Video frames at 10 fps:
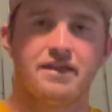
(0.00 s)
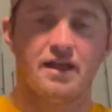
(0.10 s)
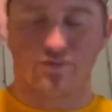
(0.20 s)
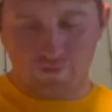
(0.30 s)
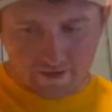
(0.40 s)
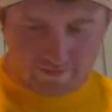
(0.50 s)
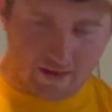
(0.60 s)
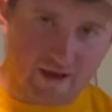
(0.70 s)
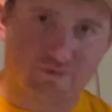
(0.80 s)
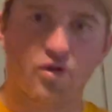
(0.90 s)
that's where that
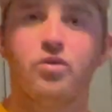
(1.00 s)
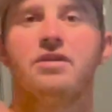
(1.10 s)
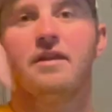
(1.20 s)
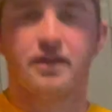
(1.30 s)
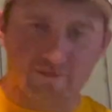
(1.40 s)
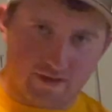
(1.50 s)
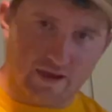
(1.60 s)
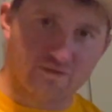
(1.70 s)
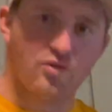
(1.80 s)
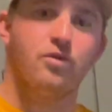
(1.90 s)
slack's going,
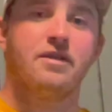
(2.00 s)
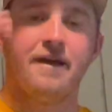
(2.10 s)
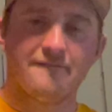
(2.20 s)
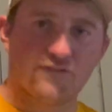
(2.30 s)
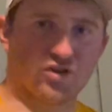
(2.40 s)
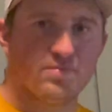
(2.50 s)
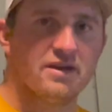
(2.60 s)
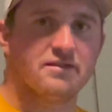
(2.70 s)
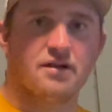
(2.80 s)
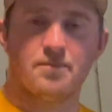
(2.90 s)
slack's going, fish
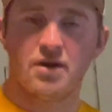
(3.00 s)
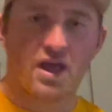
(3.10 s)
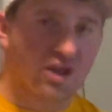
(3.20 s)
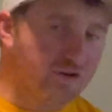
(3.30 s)
picks it up.